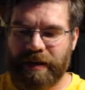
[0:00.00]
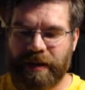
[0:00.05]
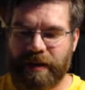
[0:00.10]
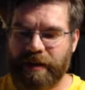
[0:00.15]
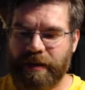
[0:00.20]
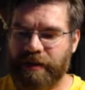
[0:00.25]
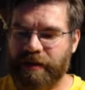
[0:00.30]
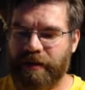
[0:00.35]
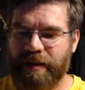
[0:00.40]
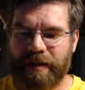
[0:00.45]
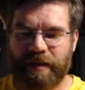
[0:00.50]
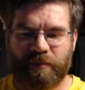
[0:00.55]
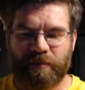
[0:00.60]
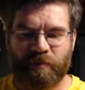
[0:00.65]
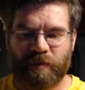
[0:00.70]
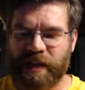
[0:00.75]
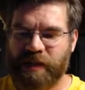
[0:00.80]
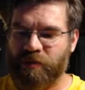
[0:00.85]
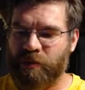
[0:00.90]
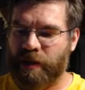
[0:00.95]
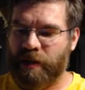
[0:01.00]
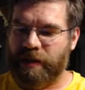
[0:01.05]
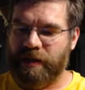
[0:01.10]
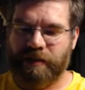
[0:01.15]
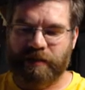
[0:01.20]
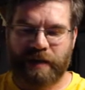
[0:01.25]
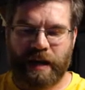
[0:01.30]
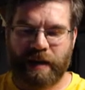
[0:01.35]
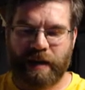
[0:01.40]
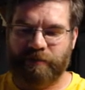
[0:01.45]
Here is what
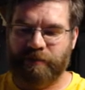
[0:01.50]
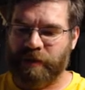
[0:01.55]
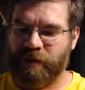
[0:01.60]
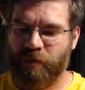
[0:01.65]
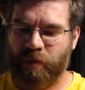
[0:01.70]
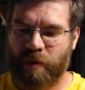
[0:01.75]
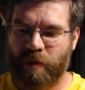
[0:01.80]
he typed, is